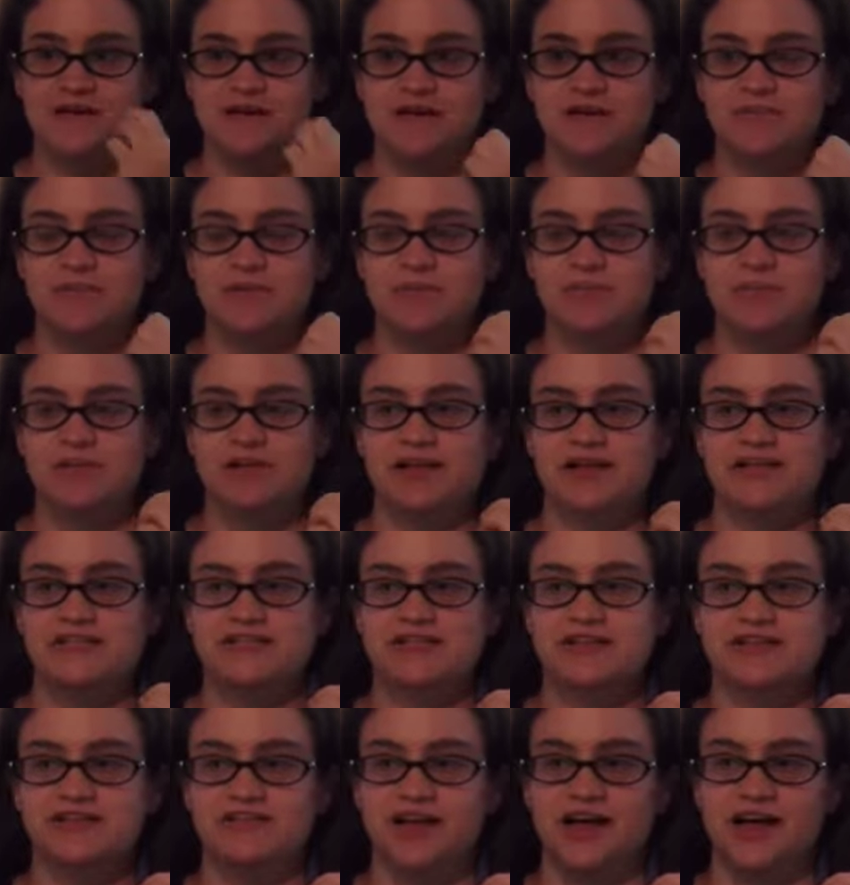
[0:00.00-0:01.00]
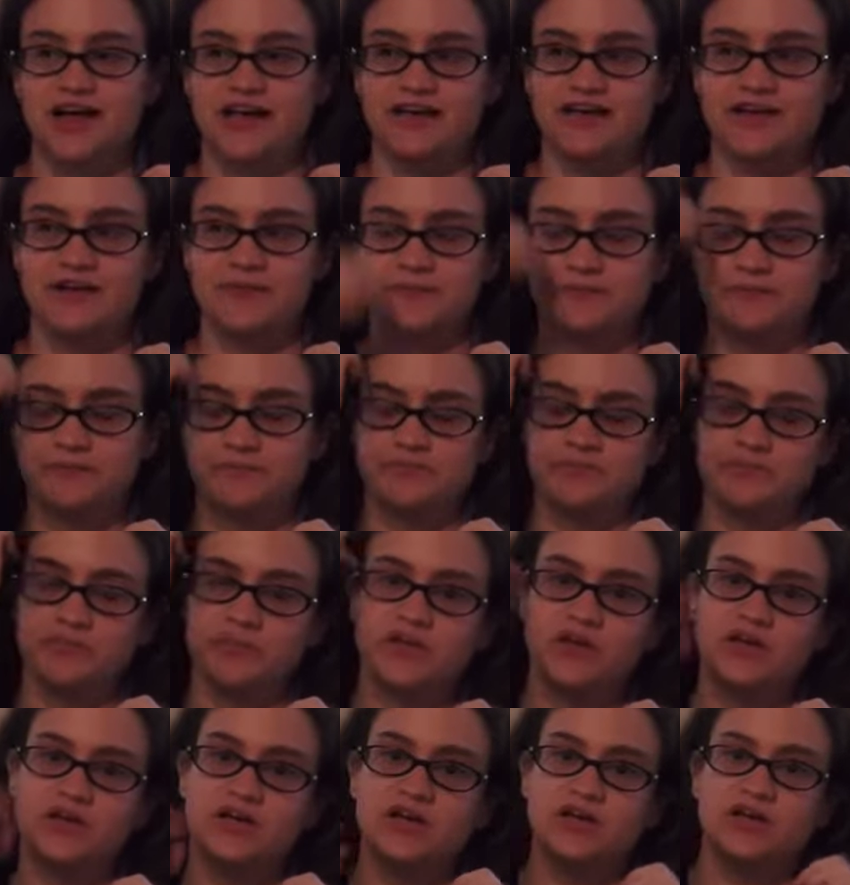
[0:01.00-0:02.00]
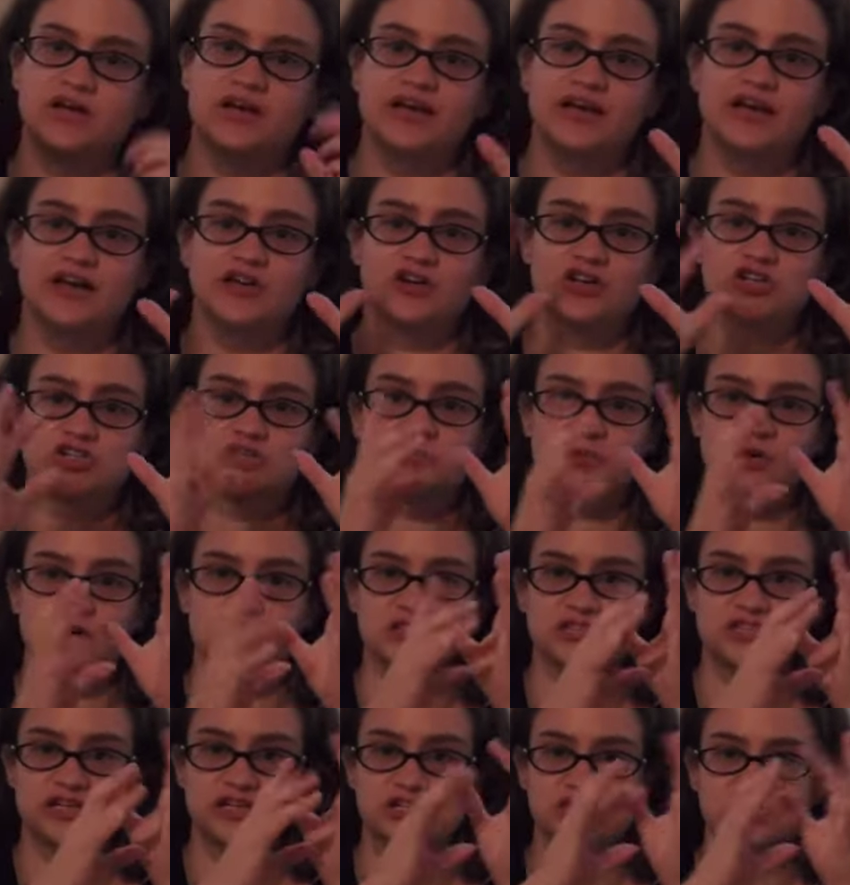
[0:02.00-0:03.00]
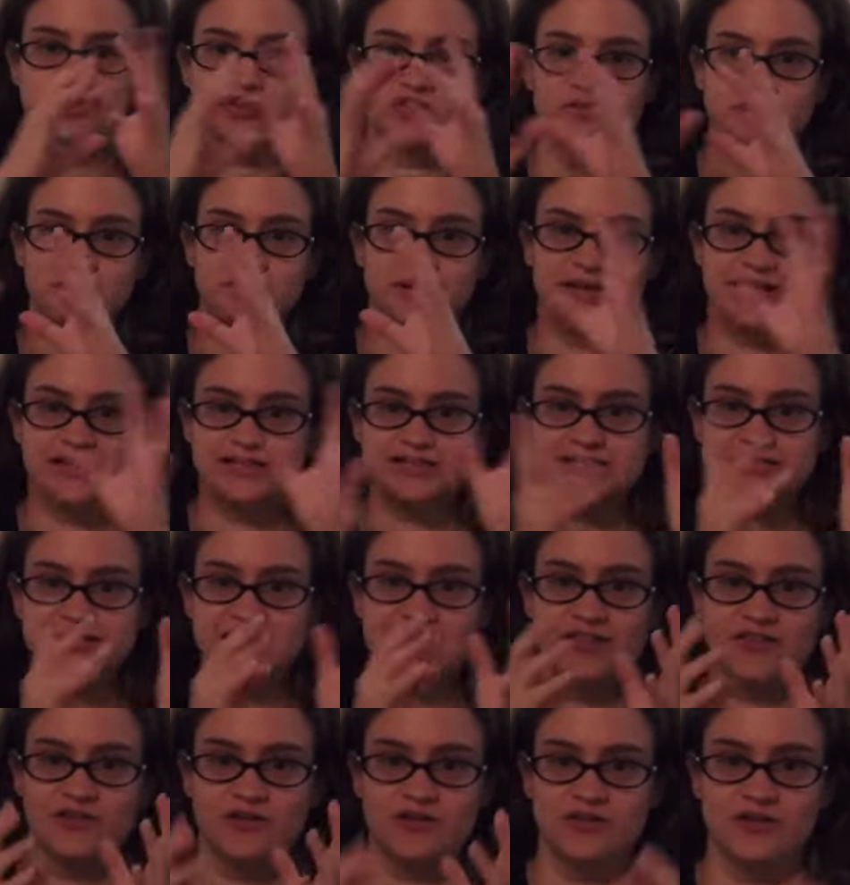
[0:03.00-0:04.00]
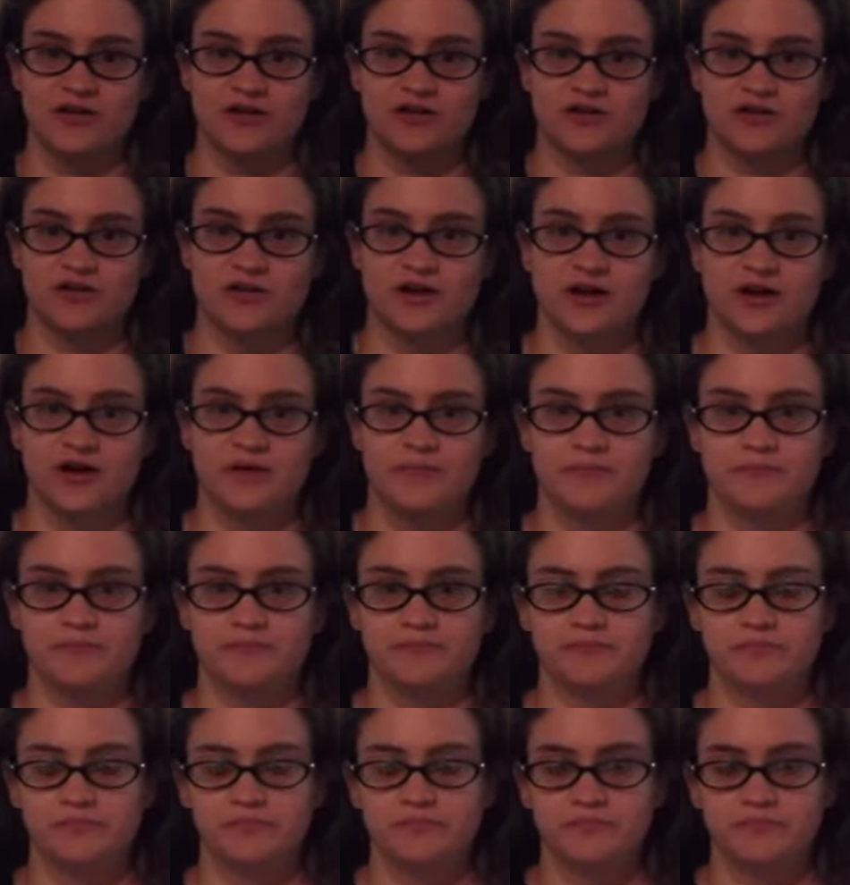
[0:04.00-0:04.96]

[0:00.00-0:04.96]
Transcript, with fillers: it'd be planting like interspersing certain plants together that are um,